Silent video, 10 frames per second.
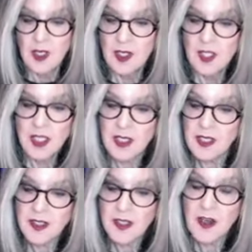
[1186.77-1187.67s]
She
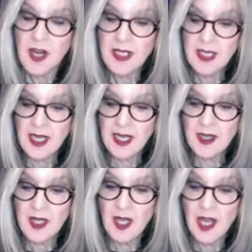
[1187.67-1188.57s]
tilted her head again, and
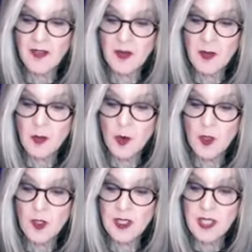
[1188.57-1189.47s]
the light from the
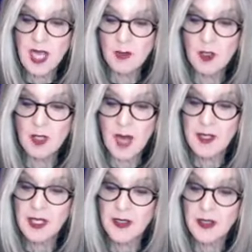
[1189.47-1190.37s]
porcelain table lamp
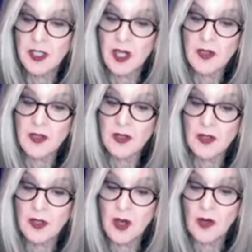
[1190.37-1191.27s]
hit her just
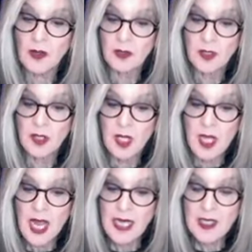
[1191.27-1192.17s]
so,
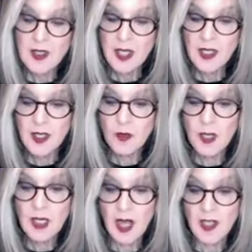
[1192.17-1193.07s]
and he suddenly
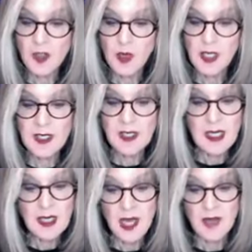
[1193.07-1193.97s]
realized where he'd
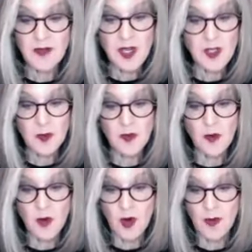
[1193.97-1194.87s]
seen that face
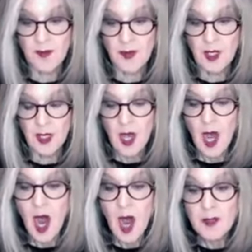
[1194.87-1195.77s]
before.
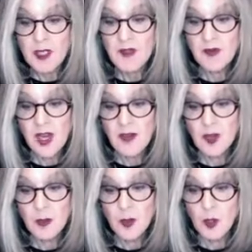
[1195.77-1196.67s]
Oppie's
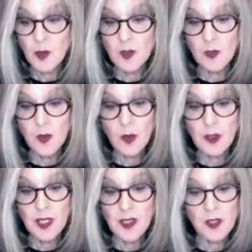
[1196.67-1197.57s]
favorite book was
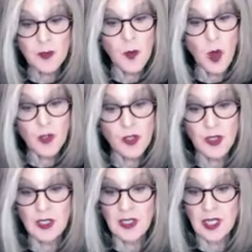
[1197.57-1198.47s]
Baudelaire's poetry
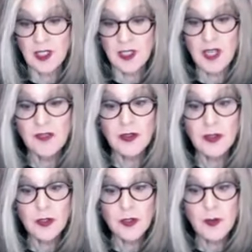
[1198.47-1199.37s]
collection, Les
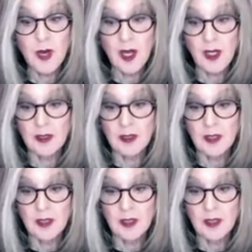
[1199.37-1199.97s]
Fleurs du Mal.